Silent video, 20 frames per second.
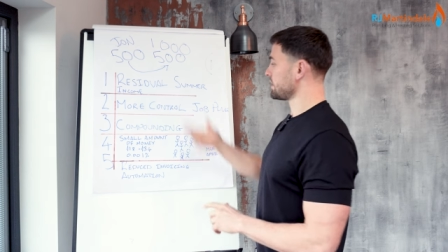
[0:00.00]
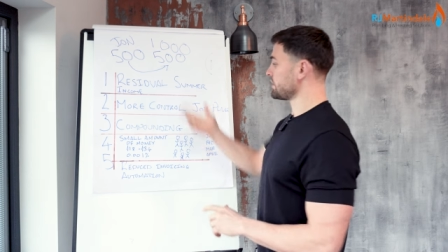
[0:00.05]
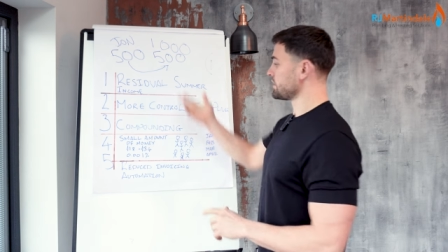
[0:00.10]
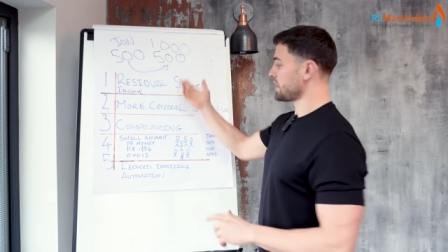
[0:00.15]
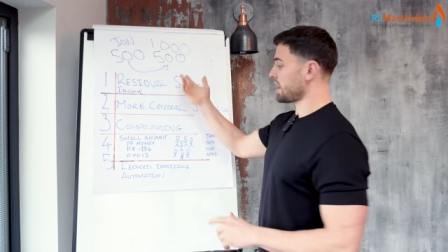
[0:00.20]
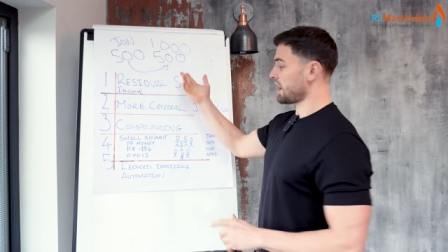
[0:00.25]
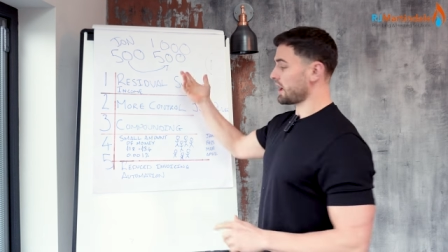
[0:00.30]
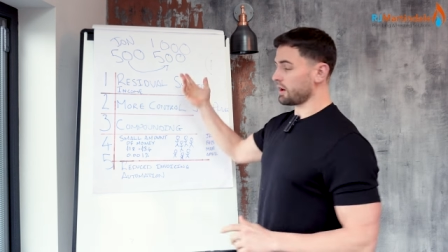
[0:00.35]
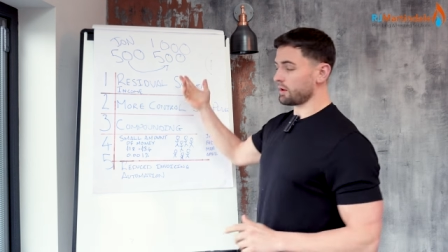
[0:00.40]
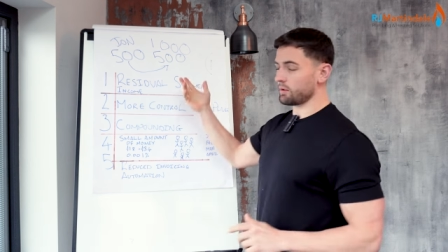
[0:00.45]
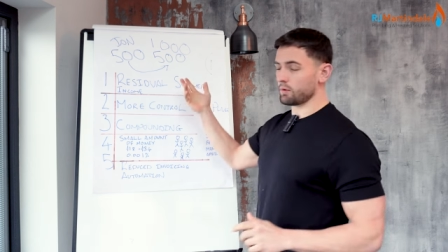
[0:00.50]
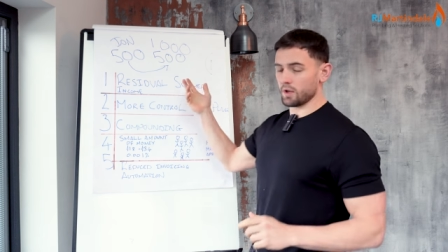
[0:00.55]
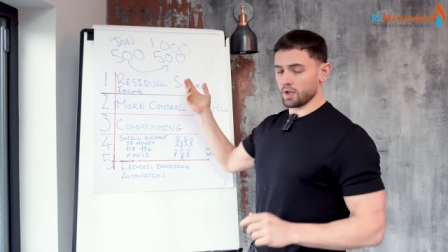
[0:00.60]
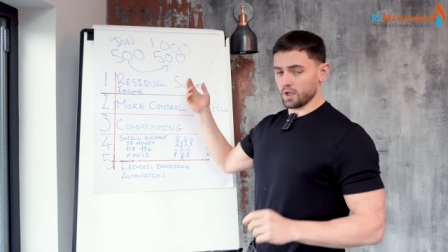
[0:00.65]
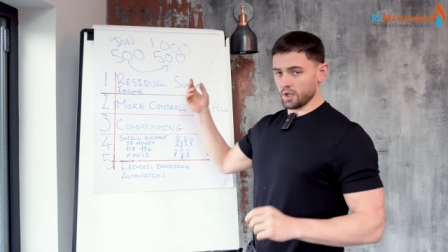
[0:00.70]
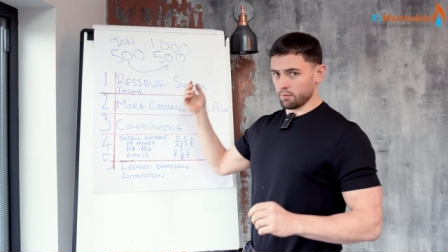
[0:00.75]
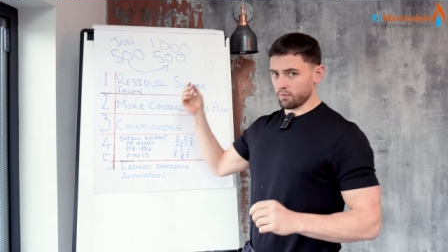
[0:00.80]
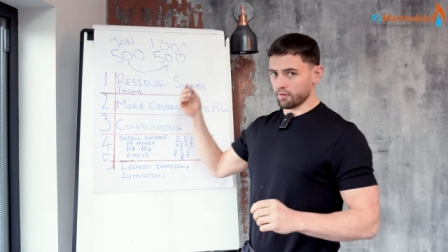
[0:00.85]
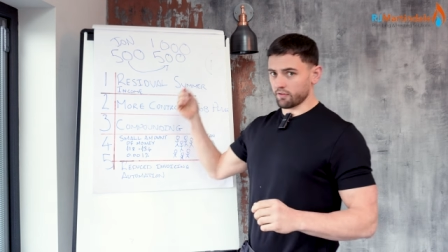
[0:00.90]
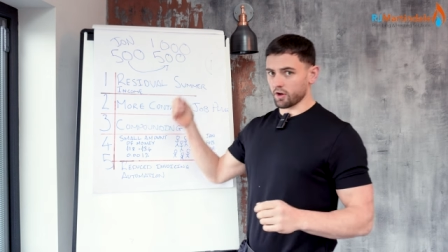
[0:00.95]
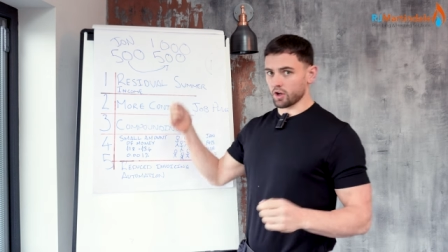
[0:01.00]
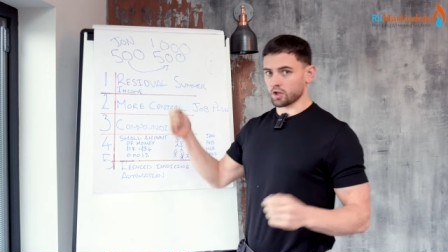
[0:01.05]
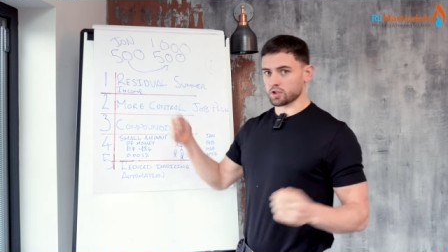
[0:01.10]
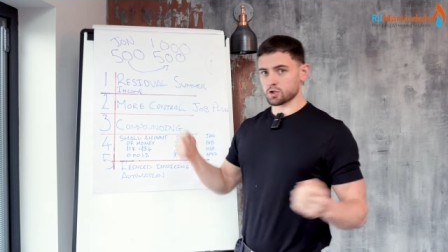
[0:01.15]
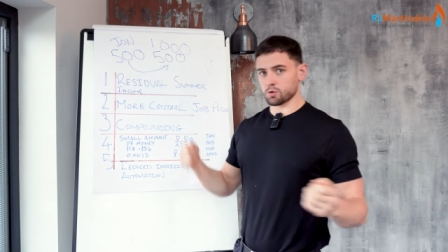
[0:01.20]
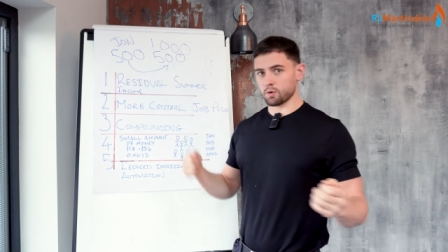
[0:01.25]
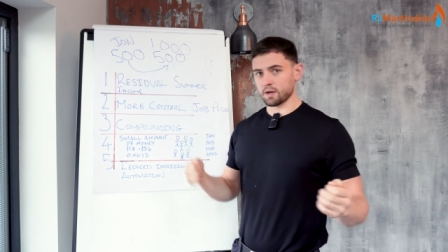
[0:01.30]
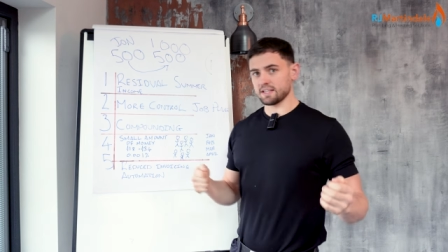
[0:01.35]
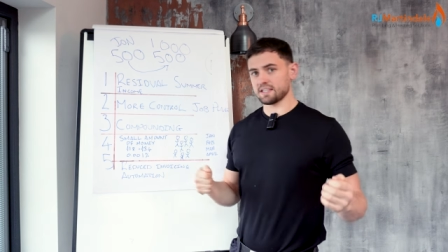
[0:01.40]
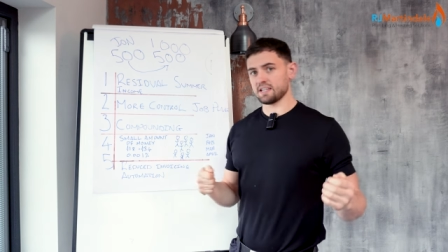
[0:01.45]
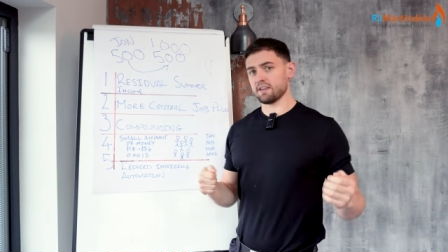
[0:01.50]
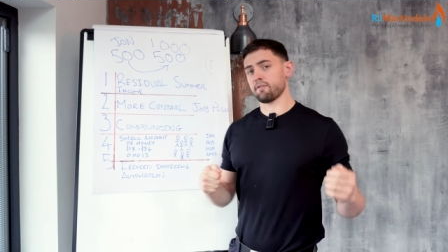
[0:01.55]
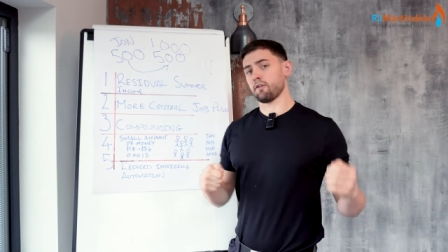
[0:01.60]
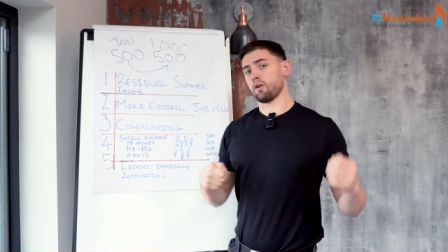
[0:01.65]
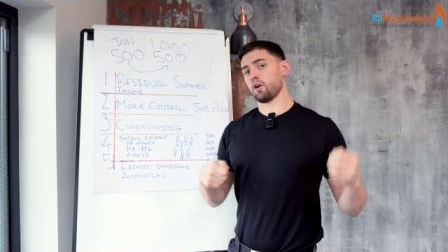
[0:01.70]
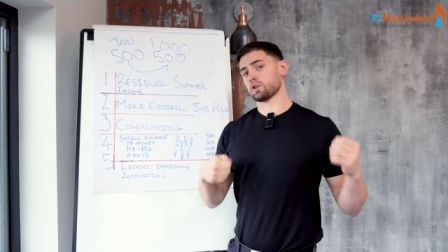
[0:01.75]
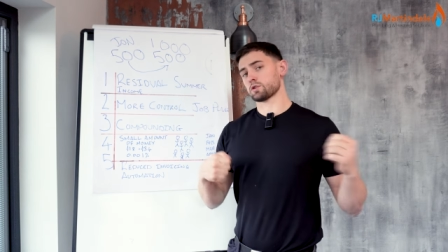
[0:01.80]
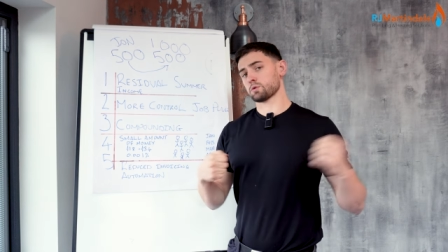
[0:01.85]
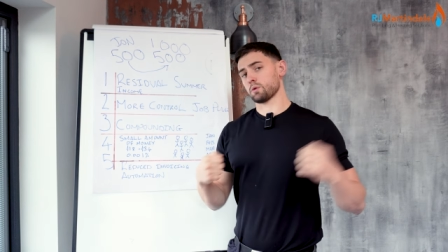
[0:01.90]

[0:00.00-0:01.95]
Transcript: and now we've got twenty-four,